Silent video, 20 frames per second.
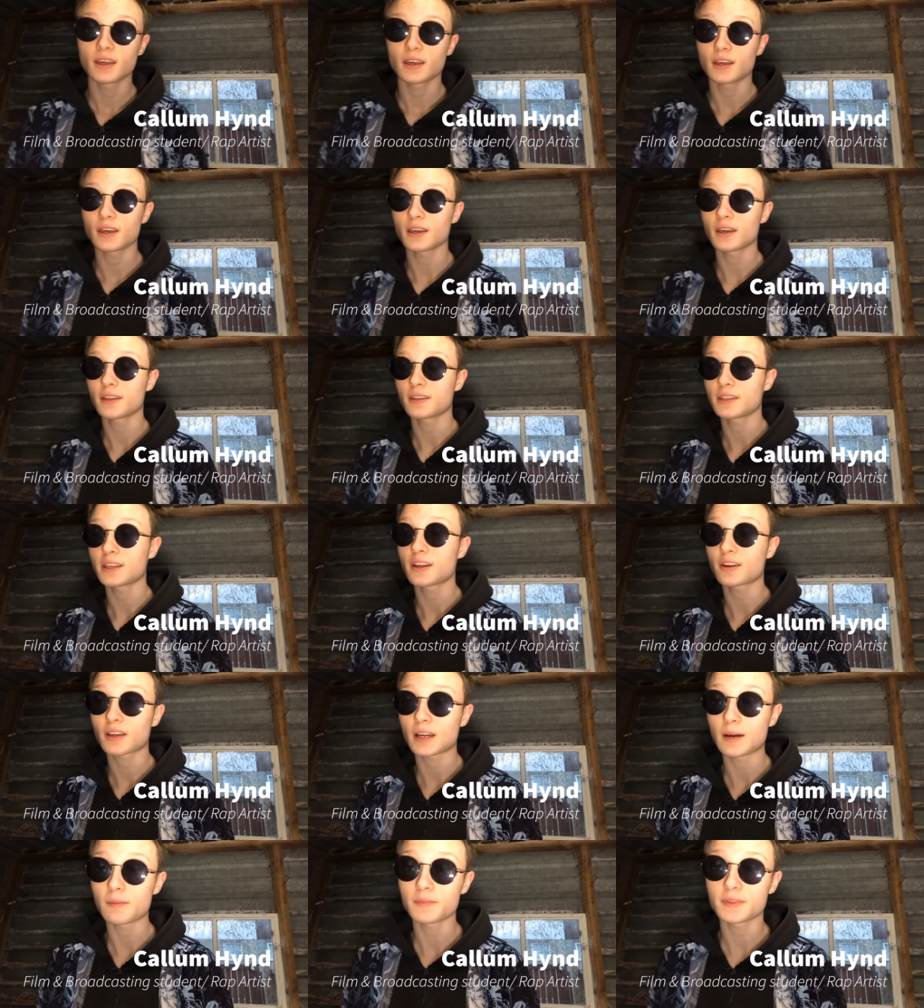at the Year
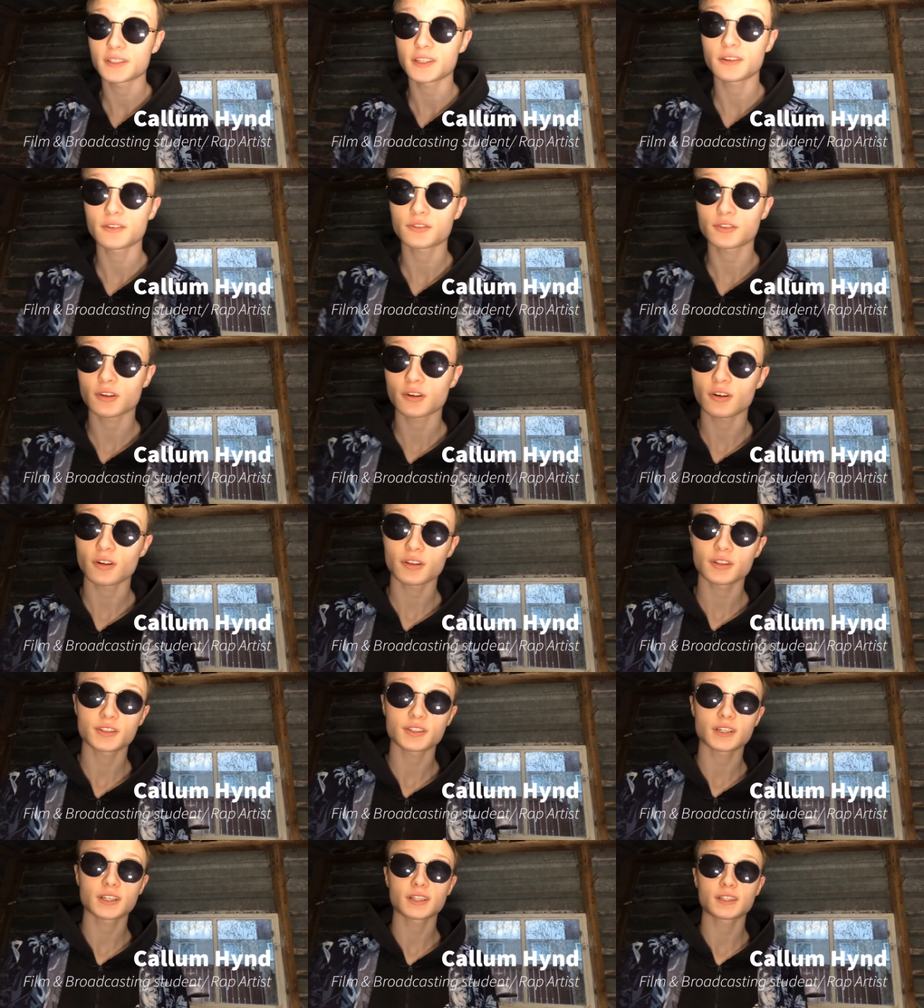Campus at Ayrshire
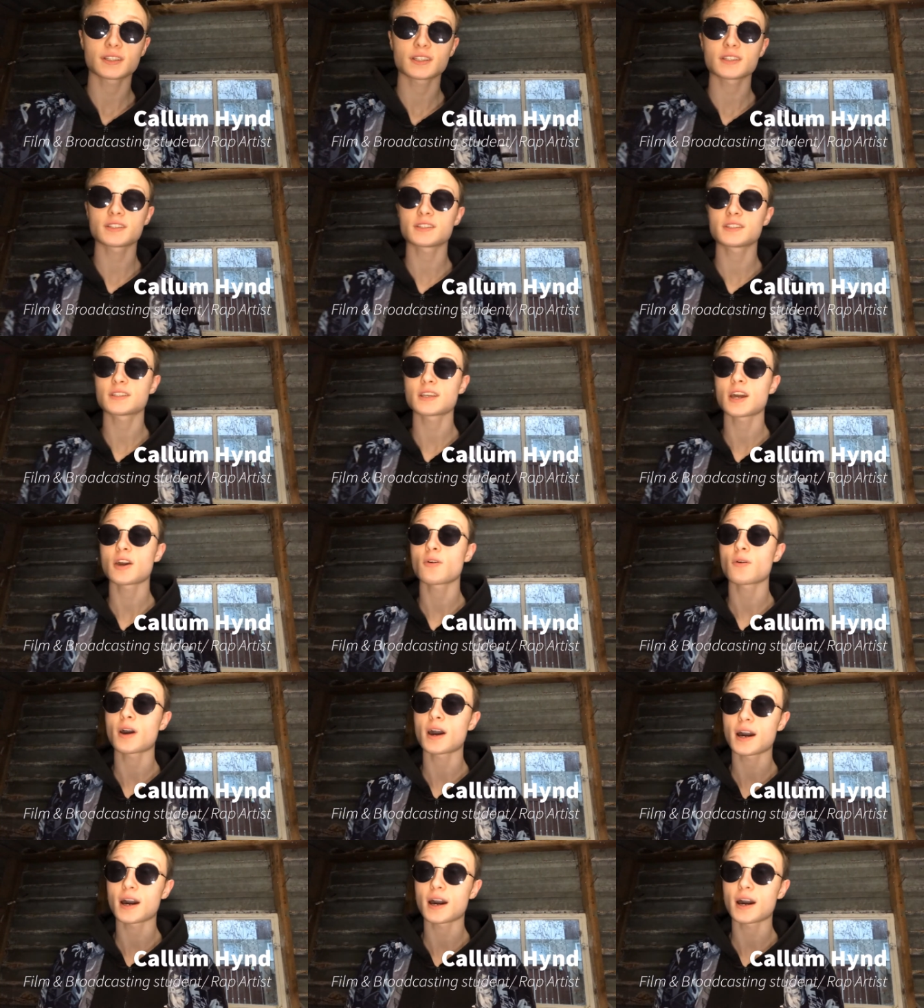College, and this is how